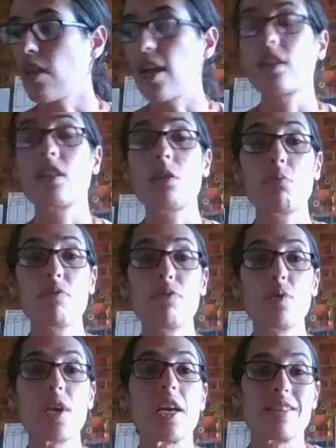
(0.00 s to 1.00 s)
thank them for
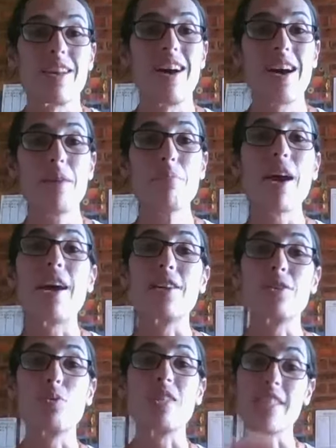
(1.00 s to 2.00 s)
their time, and
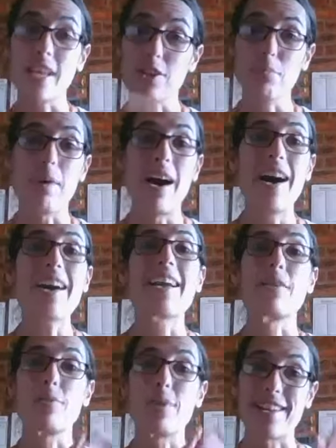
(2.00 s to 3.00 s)
we say goodbye,
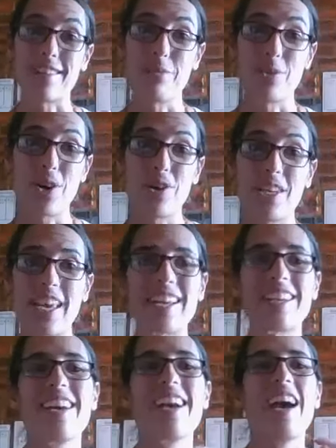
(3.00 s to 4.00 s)
and we let them go again.
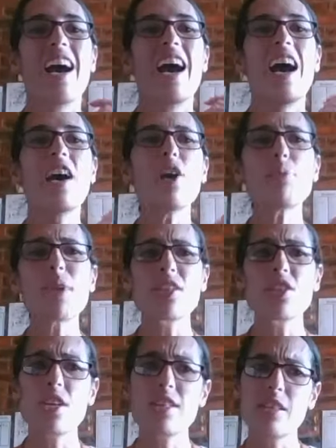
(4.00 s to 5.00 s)
I hope that
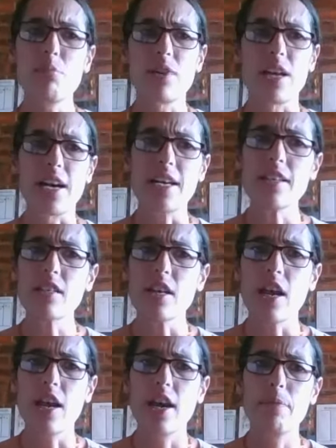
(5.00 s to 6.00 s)
shed some light
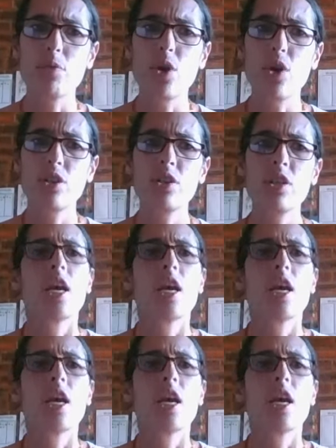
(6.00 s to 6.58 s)
on,